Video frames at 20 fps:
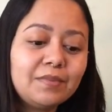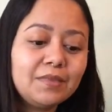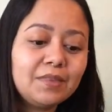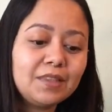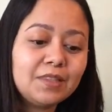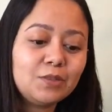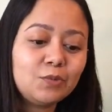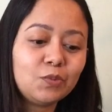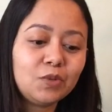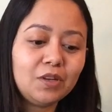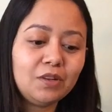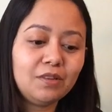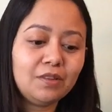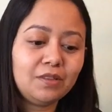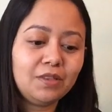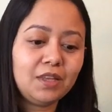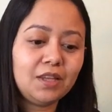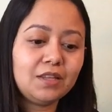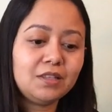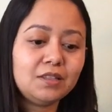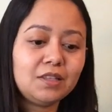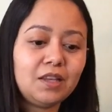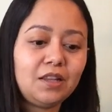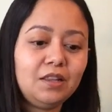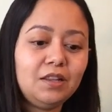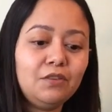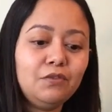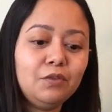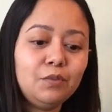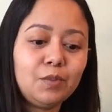It's one of the things I
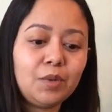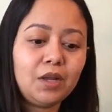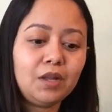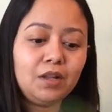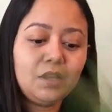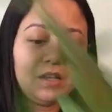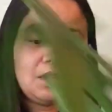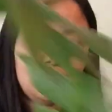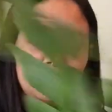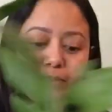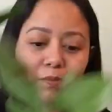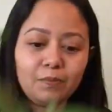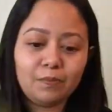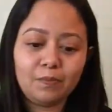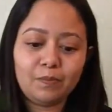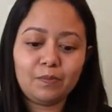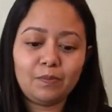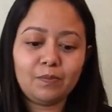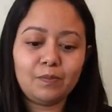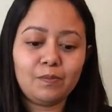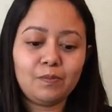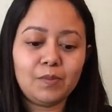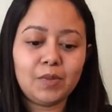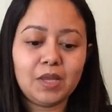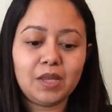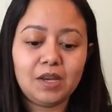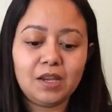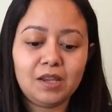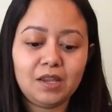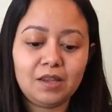love about like
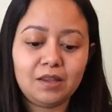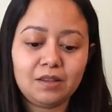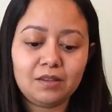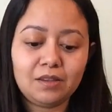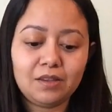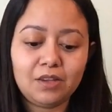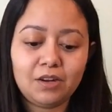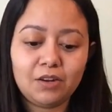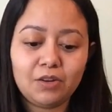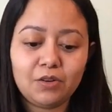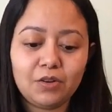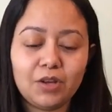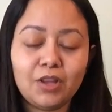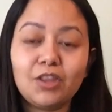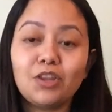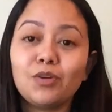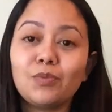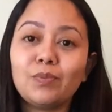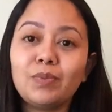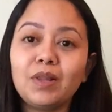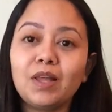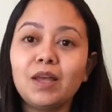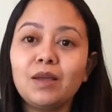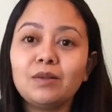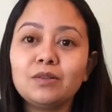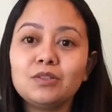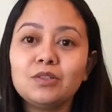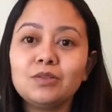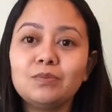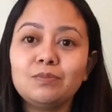meeting, you know, other plant
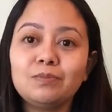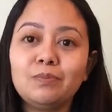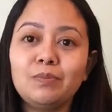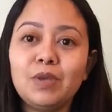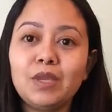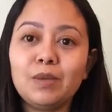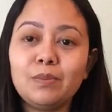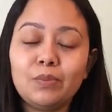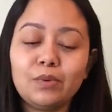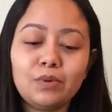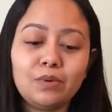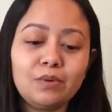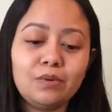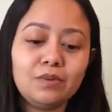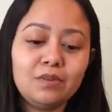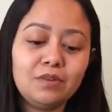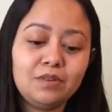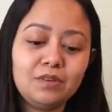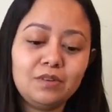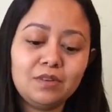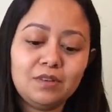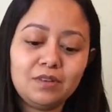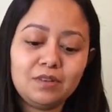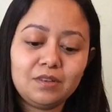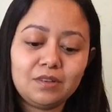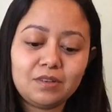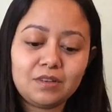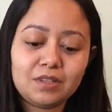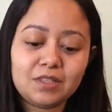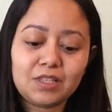people,
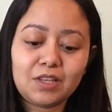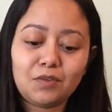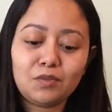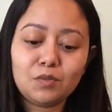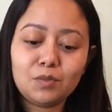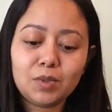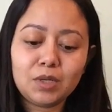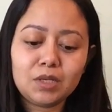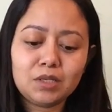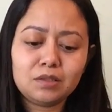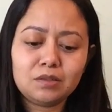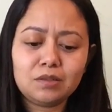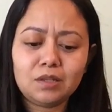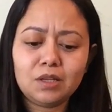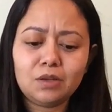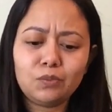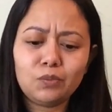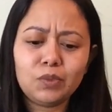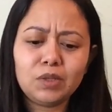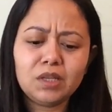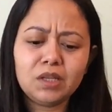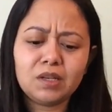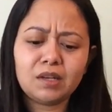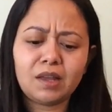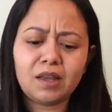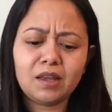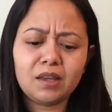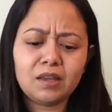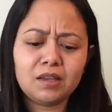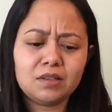because everybody's like really
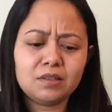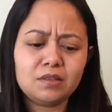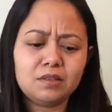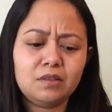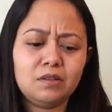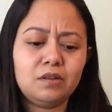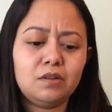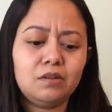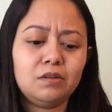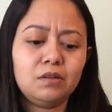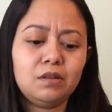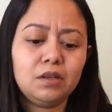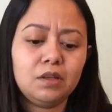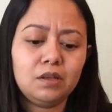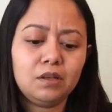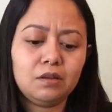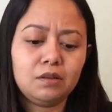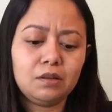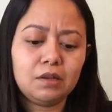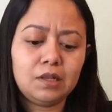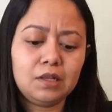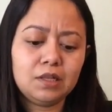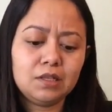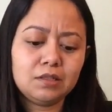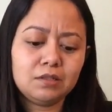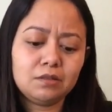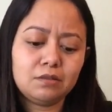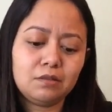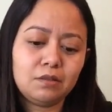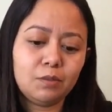nice, you know, like at
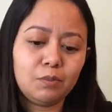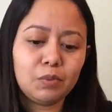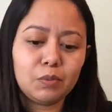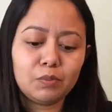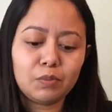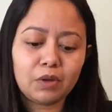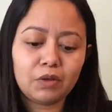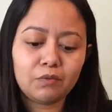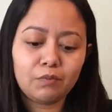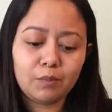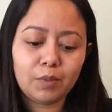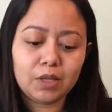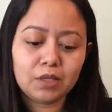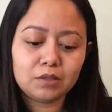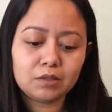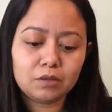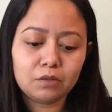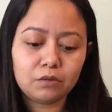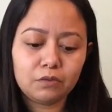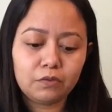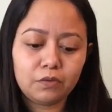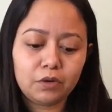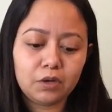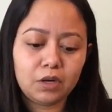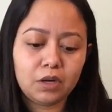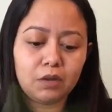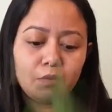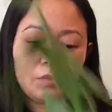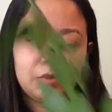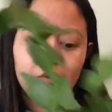least the people I've met so far
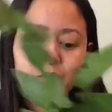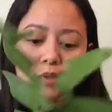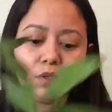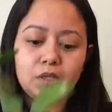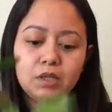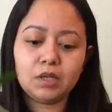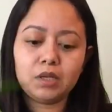have been really